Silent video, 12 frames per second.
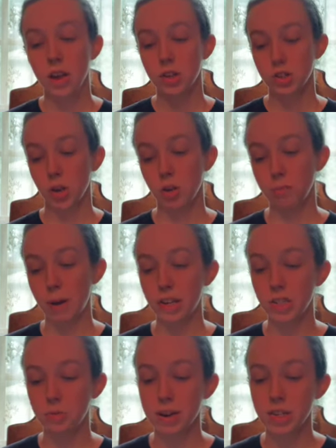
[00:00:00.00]
So
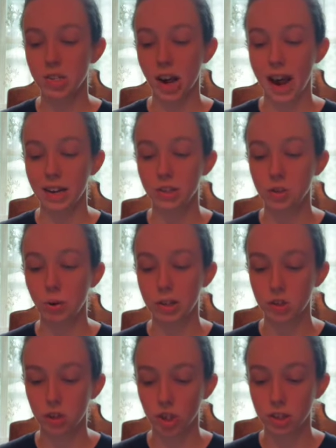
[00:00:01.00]
best way is to ask
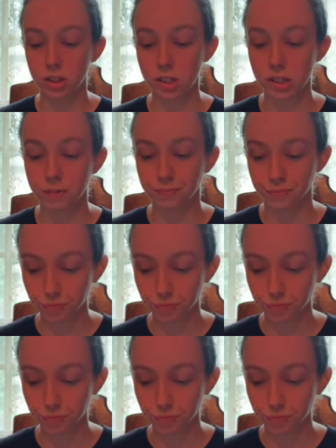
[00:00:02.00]
questions,